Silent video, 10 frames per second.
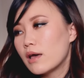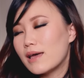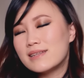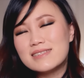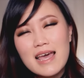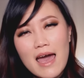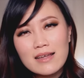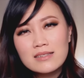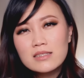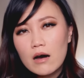
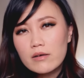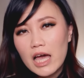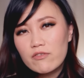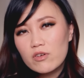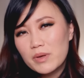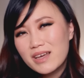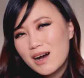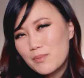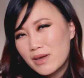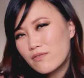intend on ever
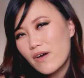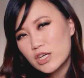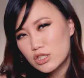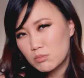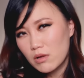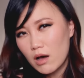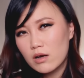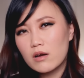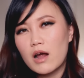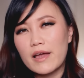becoming a fashion
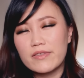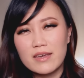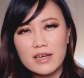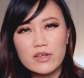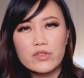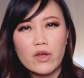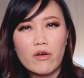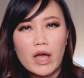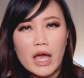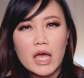blogger. I think
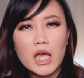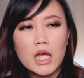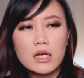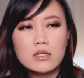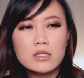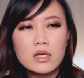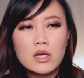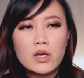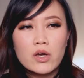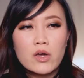they're a
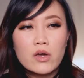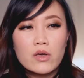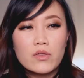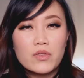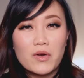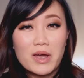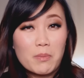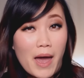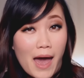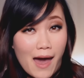they're
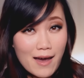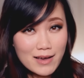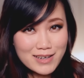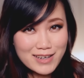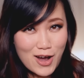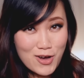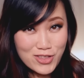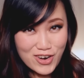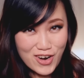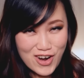a pack on
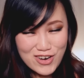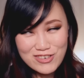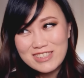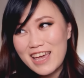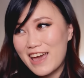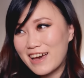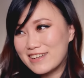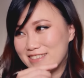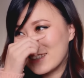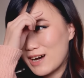their own
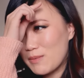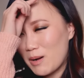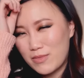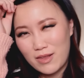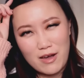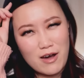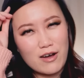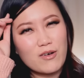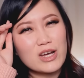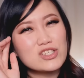and um, I'm
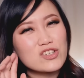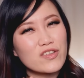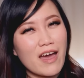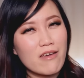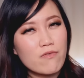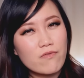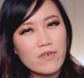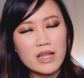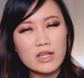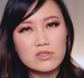not quite sure that I
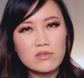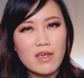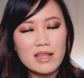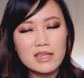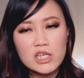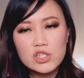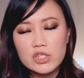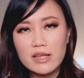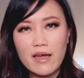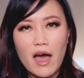fit into that
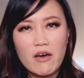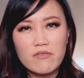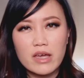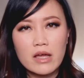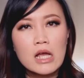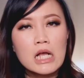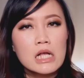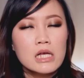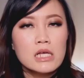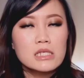niche and I have a
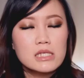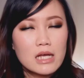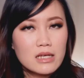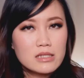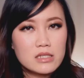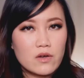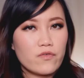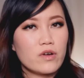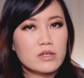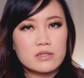slightly
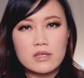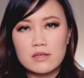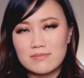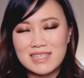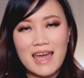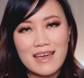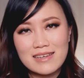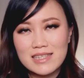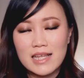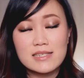different
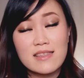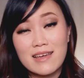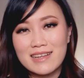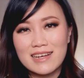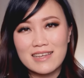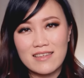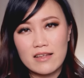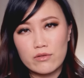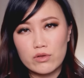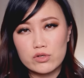taste and aesthetic
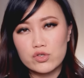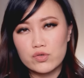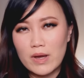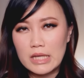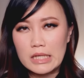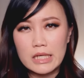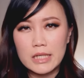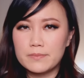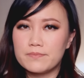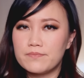than the
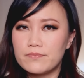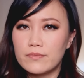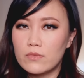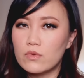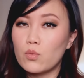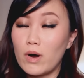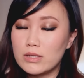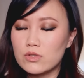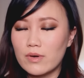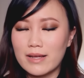trendy
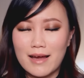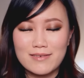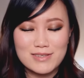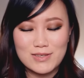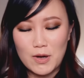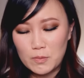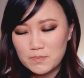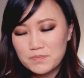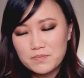ones right now. So